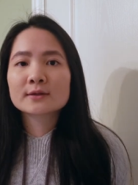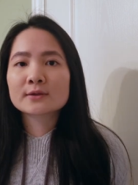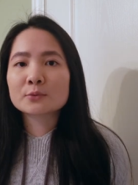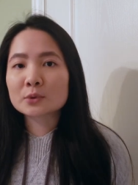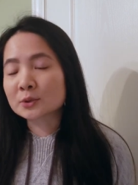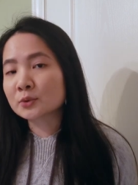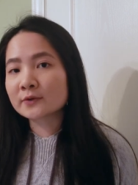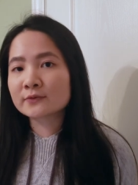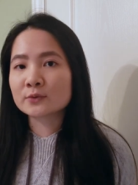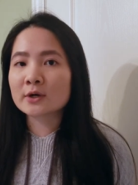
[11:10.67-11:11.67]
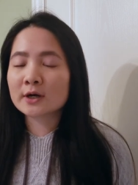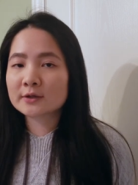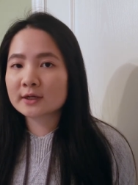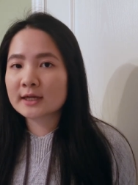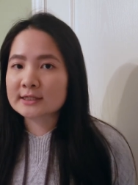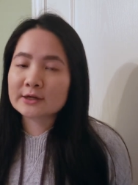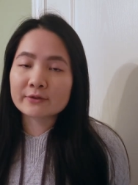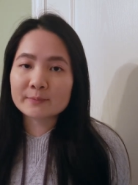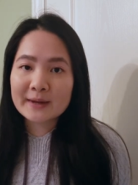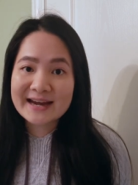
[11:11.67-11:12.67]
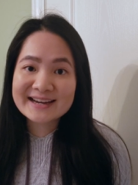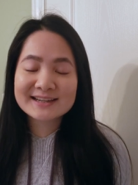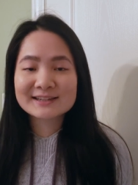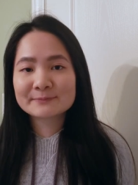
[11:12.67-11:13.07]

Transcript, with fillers: the werewolf who got kicked out the pack